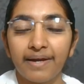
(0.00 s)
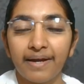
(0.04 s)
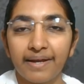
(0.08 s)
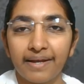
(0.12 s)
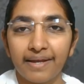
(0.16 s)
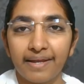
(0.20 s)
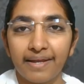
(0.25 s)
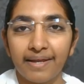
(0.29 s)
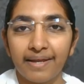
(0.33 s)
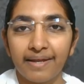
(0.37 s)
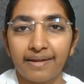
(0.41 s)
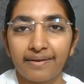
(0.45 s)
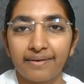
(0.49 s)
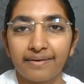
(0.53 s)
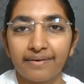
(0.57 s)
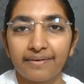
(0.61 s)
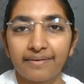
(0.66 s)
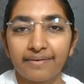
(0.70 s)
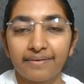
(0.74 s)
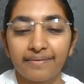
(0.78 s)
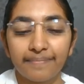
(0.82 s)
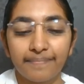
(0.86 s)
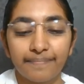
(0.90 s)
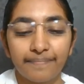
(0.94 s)
Again,
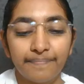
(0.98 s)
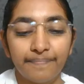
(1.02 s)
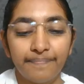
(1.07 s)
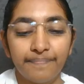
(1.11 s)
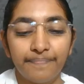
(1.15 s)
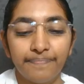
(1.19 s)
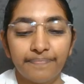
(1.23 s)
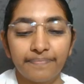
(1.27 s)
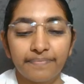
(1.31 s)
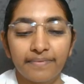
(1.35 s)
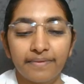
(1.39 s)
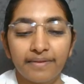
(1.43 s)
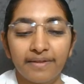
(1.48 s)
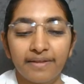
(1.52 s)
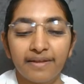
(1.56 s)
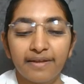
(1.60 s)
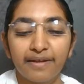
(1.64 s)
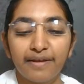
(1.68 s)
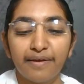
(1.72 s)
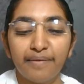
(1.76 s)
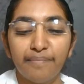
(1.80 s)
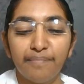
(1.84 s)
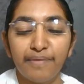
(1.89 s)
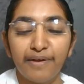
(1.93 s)

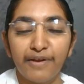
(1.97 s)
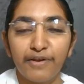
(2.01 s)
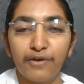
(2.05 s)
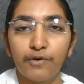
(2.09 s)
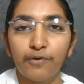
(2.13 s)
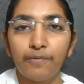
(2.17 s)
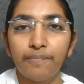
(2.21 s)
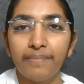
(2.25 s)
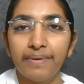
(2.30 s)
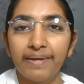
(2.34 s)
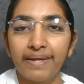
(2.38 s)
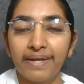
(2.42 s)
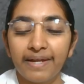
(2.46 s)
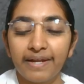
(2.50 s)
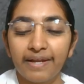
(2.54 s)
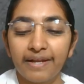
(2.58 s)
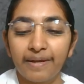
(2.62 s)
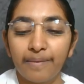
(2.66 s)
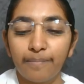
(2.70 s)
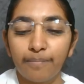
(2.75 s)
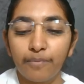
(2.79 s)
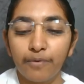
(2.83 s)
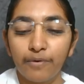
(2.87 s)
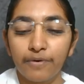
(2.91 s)
may you be an
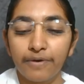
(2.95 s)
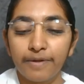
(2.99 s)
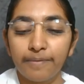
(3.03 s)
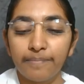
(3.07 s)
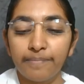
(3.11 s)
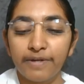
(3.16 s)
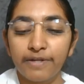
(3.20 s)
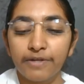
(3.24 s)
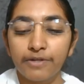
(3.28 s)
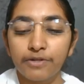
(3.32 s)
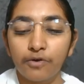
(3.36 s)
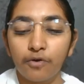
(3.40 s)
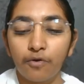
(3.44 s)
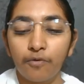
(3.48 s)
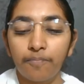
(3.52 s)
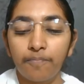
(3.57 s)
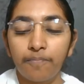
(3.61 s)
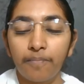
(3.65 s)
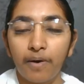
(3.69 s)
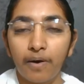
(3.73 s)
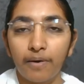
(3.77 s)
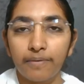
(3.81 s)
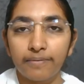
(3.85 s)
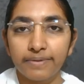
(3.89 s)
embodiment of
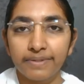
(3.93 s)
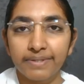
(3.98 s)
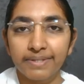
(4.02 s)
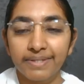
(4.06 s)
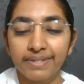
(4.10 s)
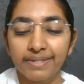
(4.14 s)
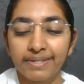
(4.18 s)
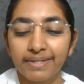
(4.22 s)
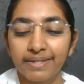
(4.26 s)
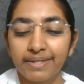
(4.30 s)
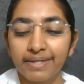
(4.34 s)
power